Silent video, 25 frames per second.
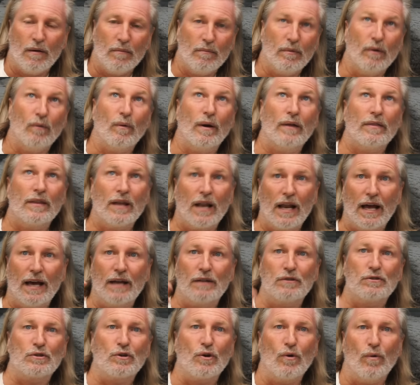but when the
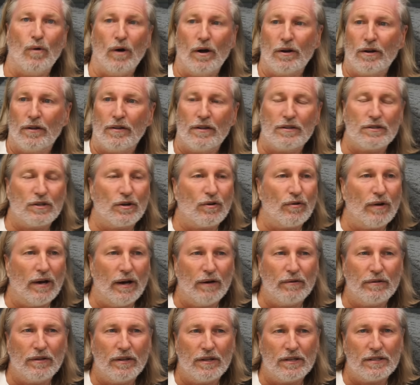lights go on and there's a
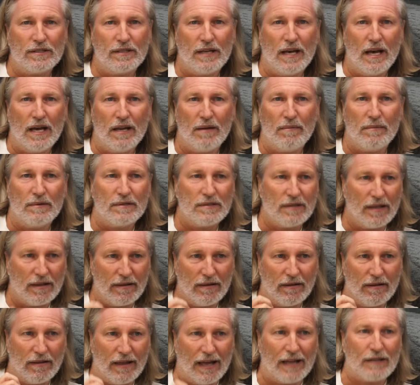crowd in the stadium,
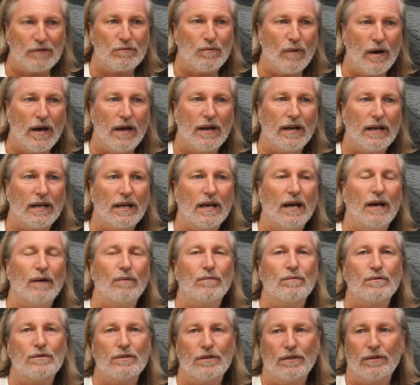that's where it counts.